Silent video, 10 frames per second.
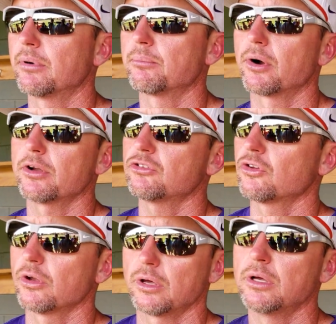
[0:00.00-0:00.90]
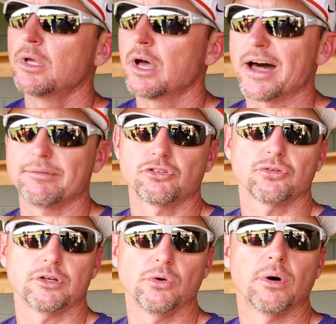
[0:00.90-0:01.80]
But Birdie's going to
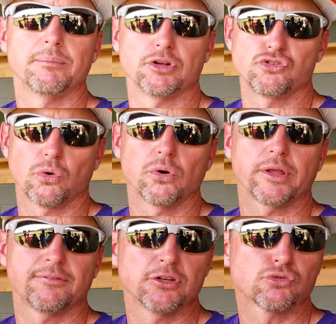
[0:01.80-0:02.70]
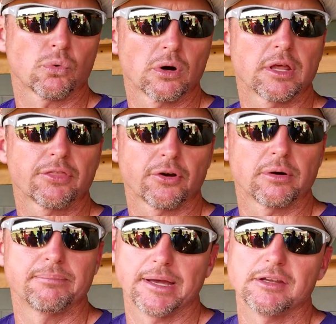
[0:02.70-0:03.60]
obviously do a majority of his work at
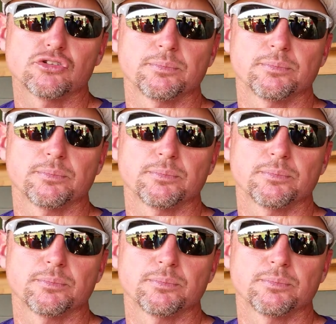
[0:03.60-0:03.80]
third base,